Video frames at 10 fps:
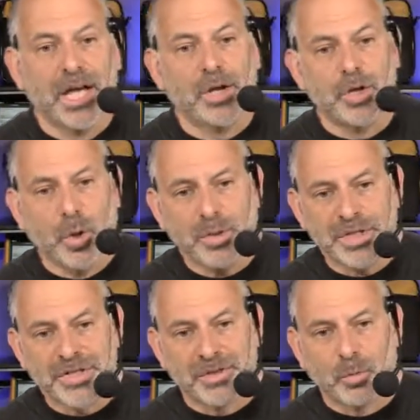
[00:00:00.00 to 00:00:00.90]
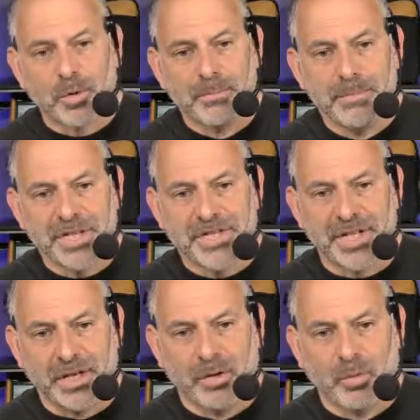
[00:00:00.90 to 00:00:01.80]
Notice that we're
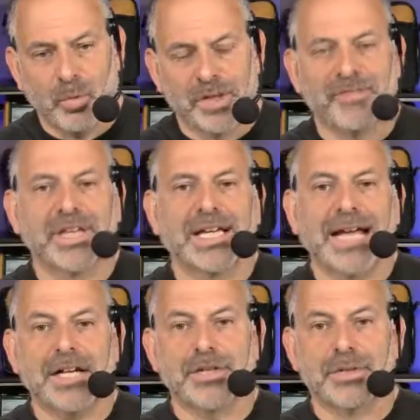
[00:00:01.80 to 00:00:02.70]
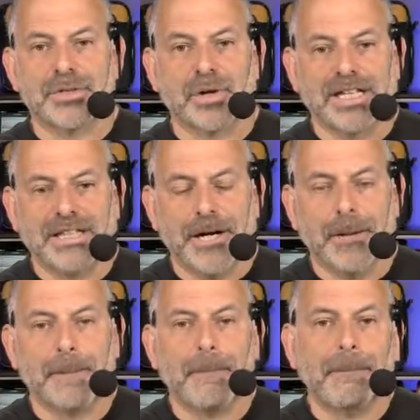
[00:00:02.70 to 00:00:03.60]
missing one of the connectors right there.